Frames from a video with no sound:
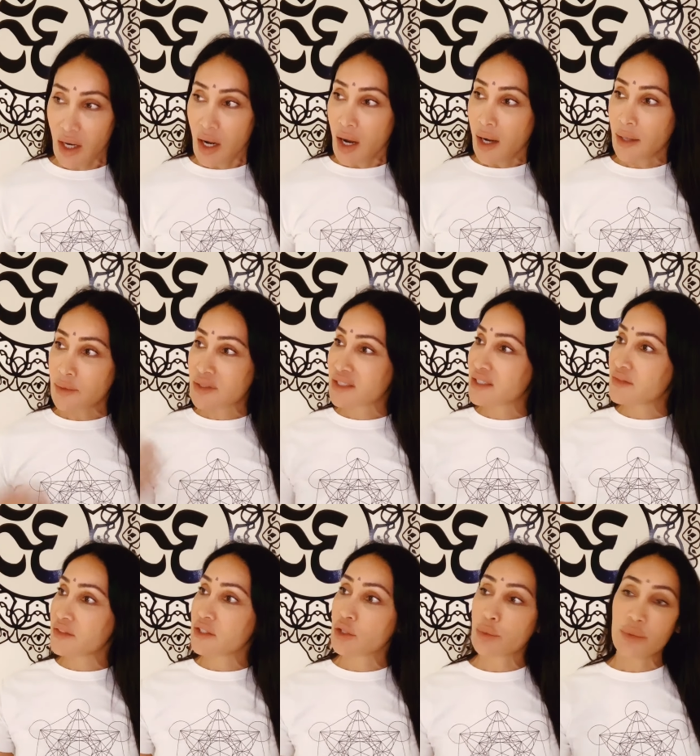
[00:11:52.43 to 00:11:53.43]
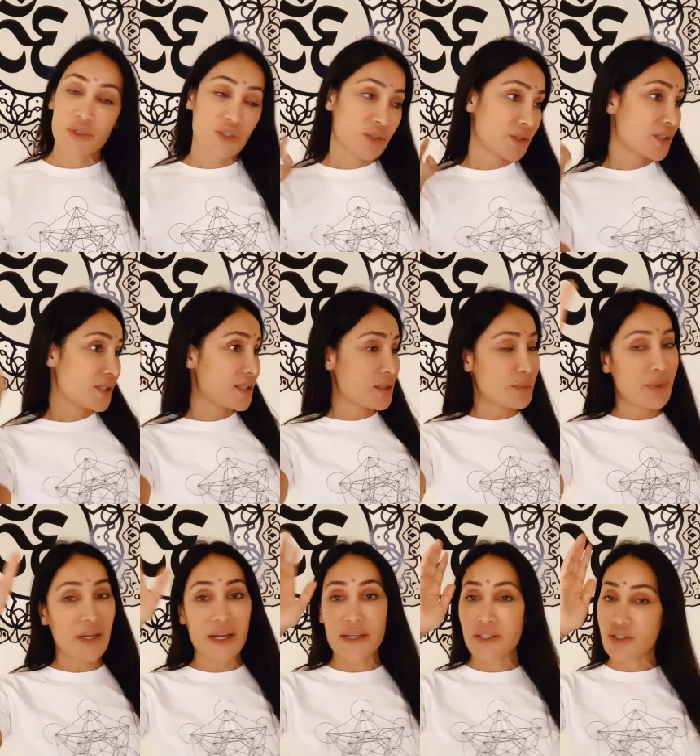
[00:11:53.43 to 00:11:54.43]
I was given the opportunity to
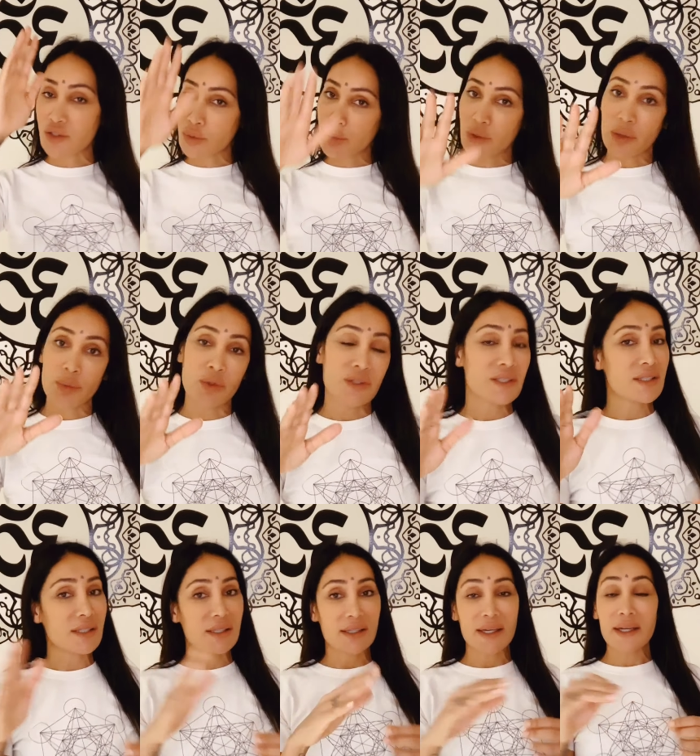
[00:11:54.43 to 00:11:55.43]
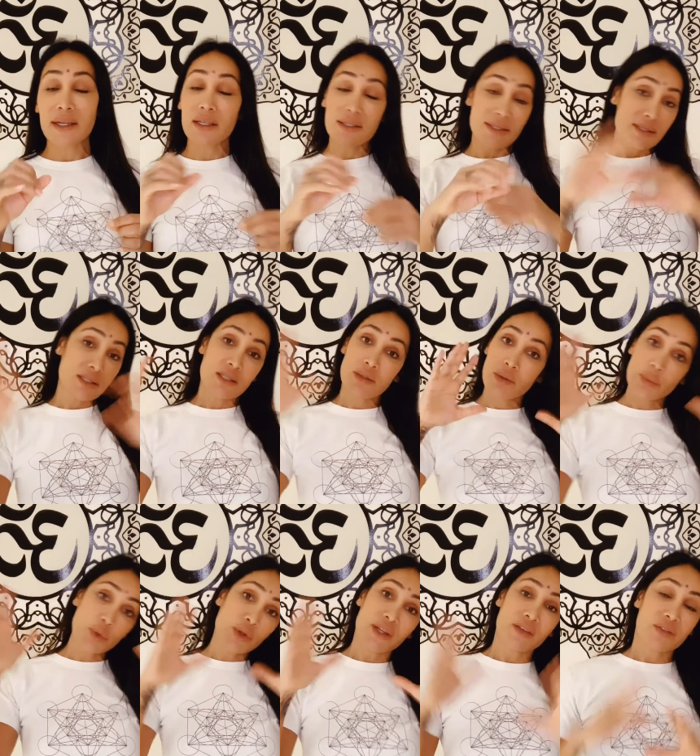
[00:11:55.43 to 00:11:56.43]
play, to do what I wanted, and again, I said, no, I'm
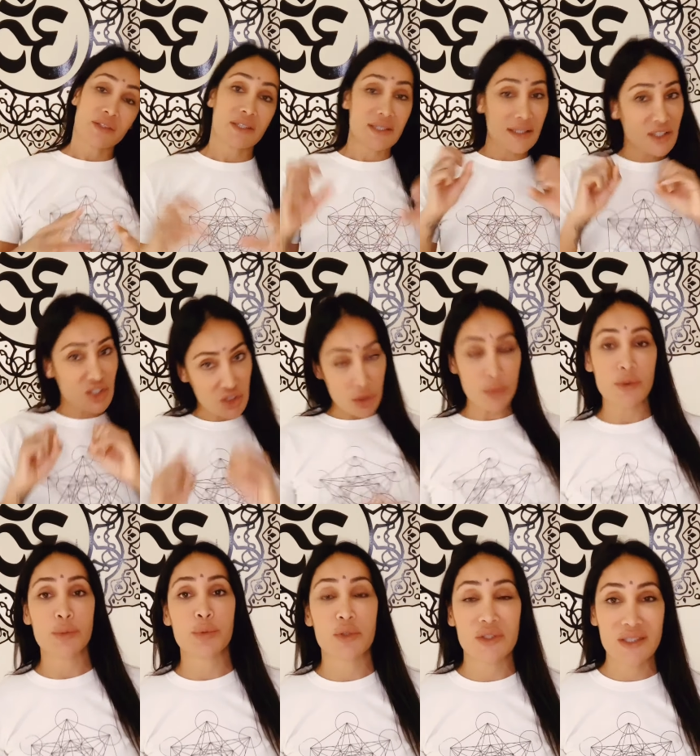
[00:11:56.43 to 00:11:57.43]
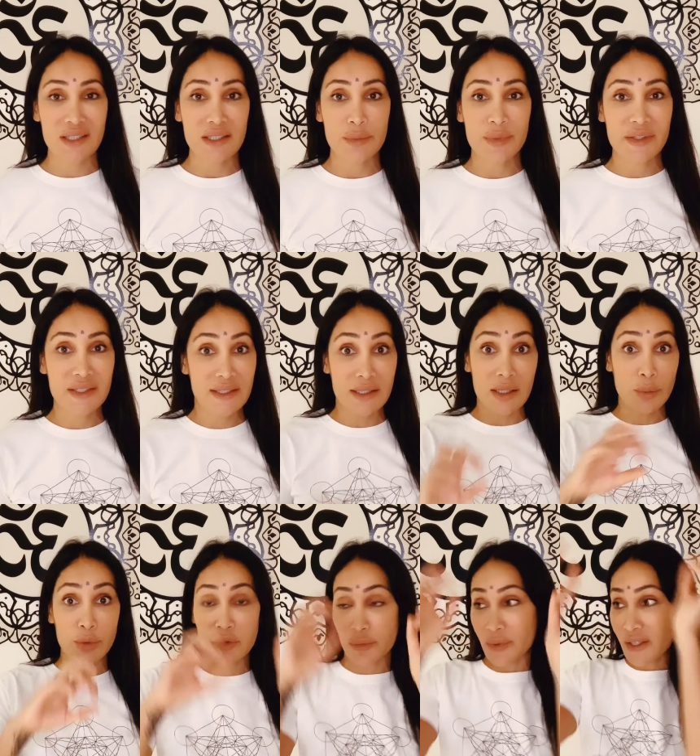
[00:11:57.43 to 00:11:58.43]
not here for this. I stopped the process, because then I
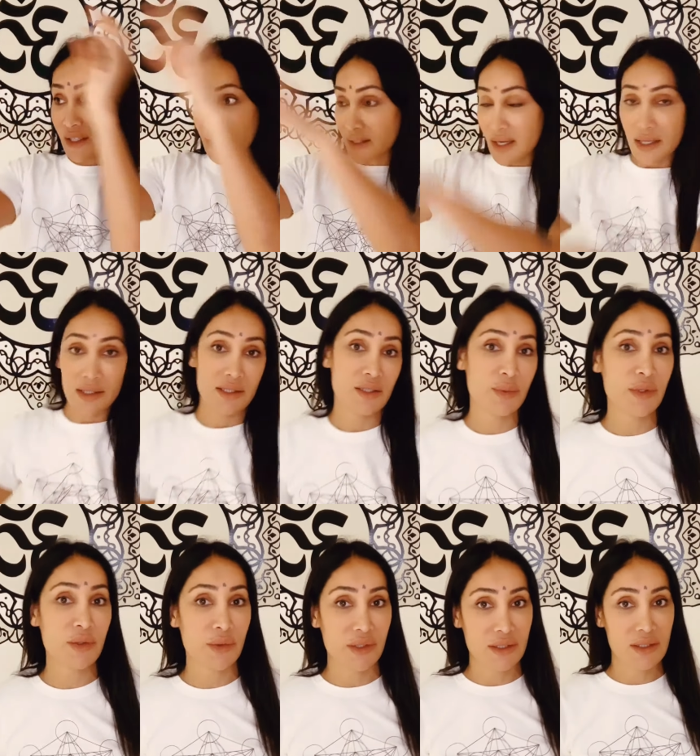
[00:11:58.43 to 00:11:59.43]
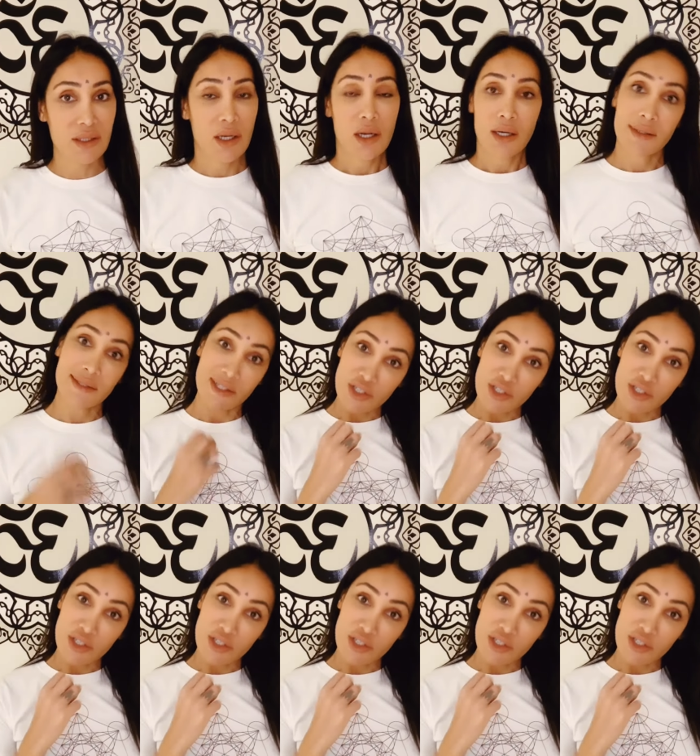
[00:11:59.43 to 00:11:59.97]
would have been in that experience, because I